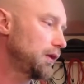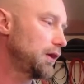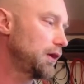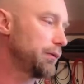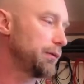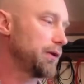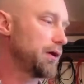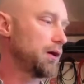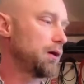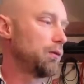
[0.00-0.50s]

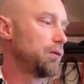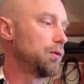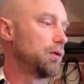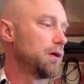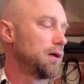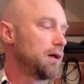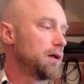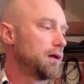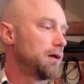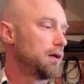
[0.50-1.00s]
Here we go.
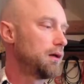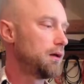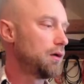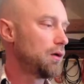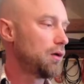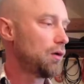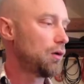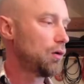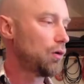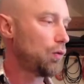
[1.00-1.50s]

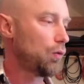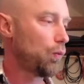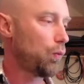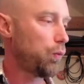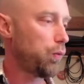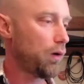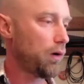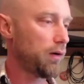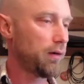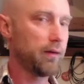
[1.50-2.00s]

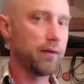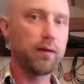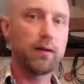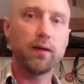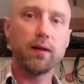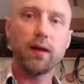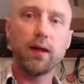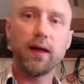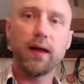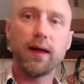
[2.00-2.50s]
1
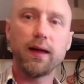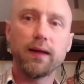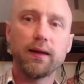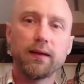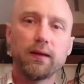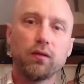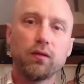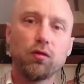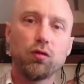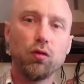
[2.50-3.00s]

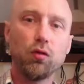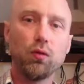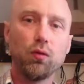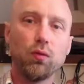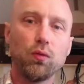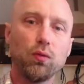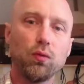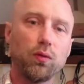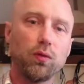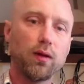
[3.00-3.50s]
and
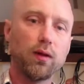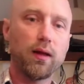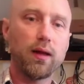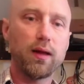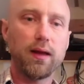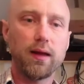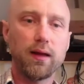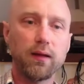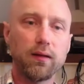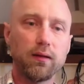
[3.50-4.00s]
2
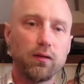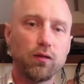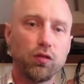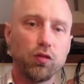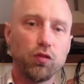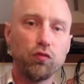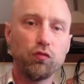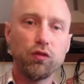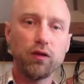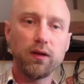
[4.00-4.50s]
and
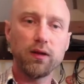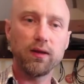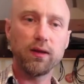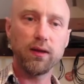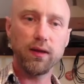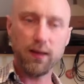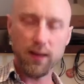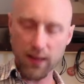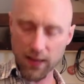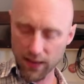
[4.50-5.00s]
3
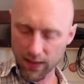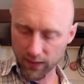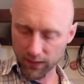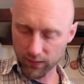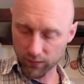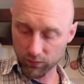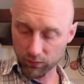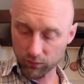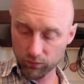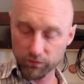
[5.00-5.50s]

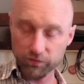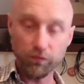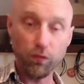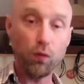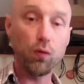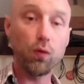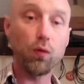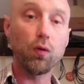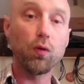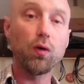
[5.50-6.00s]
and
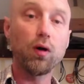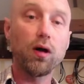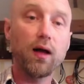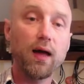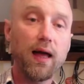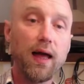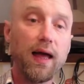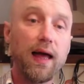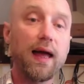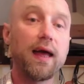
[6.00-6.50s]
4
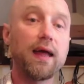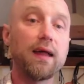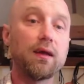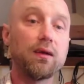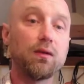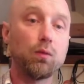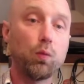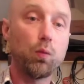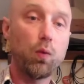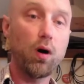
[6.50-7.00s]

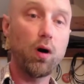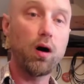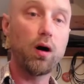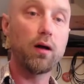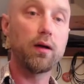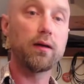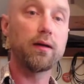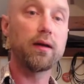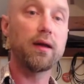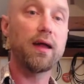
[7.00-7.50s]
and
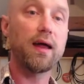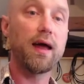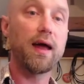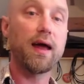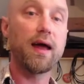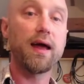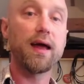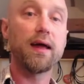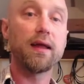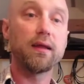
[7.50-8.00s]
1
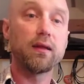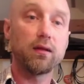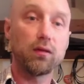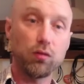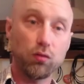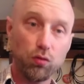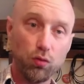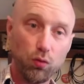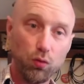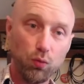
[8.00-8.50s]

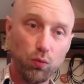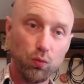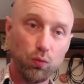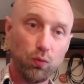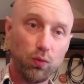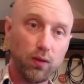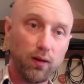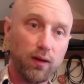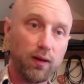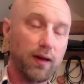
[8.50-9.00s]
and 2 and
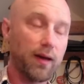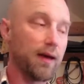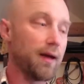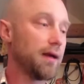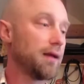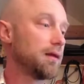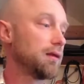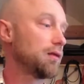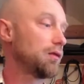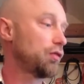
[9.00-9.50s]

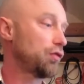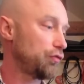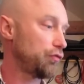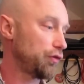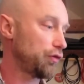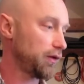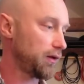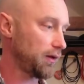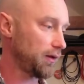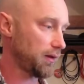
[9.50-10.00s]

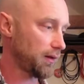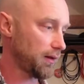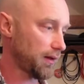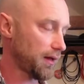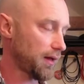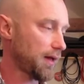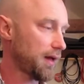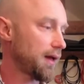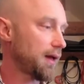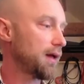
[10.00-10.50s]
3
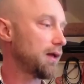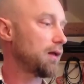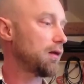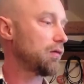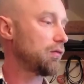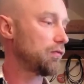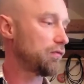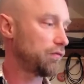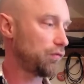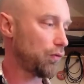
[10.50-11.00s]
and
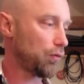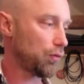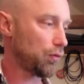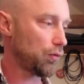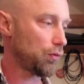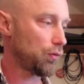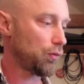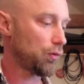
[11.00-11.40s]
4.